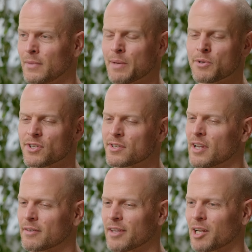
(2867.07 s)
Let me just
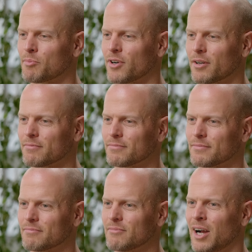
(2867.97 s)
state that up front.
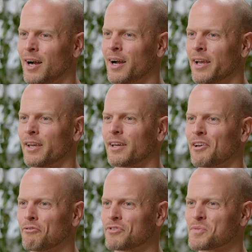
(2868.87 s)
I
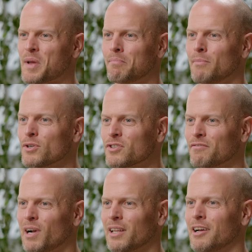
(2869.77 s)
have spent most
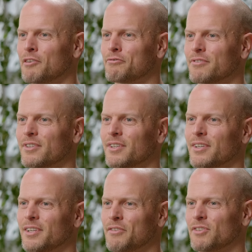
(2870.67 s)
of my life,
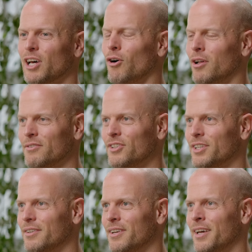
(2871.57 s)
if not all of
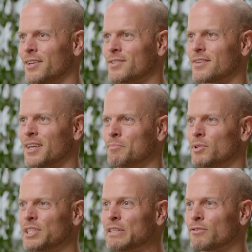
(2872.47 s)
it, as a
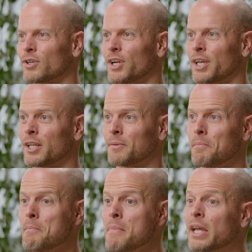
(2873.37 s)
believer
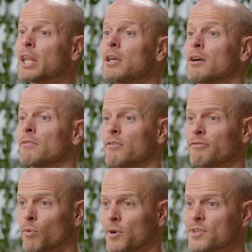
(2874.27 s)
in many of the
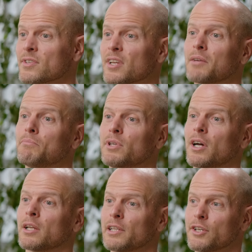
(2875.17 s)
forces that can
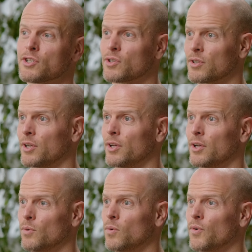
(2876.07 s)
be unleashed
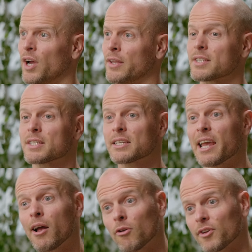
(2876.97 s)
and the
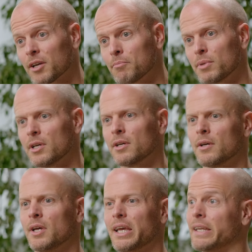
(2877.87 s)
scale that can be
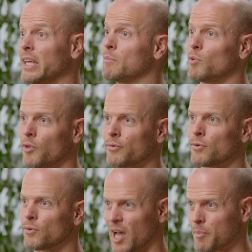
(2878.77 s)
enabled
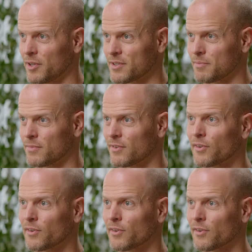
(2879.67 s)
through capitalism.